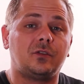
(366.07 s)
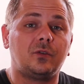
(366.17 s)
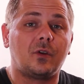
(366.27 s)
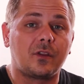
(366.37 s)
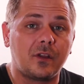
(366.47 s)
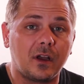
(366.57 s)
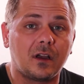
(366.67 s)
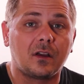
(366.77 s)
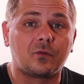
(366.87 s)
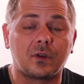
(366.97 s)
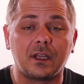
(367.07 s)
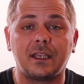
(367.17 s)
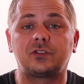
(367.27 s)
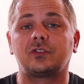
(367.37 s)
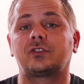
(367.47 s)
to the
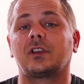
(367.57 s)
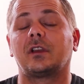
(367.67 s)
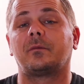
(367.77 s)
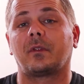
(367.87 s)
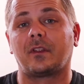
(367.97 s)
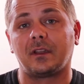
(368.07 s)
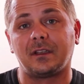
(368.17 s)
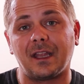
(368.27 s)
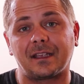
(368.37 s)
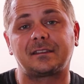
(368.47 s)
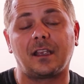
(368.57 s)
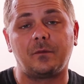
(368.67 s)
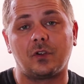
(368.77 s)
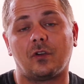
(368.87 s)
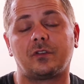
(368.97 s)
relationship the next
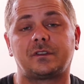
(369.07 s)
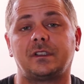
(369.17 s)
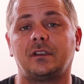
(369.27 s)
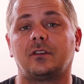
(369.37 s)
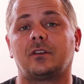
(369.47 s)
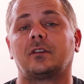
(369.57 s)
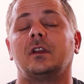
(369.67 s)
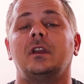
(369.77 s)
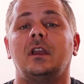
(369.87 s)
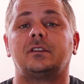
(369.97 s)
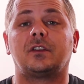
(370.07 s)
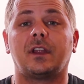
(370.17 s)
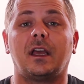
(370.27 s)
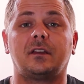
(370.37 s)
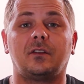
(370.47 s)
time you go to see her so
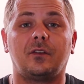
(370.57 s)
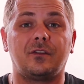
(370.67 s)
that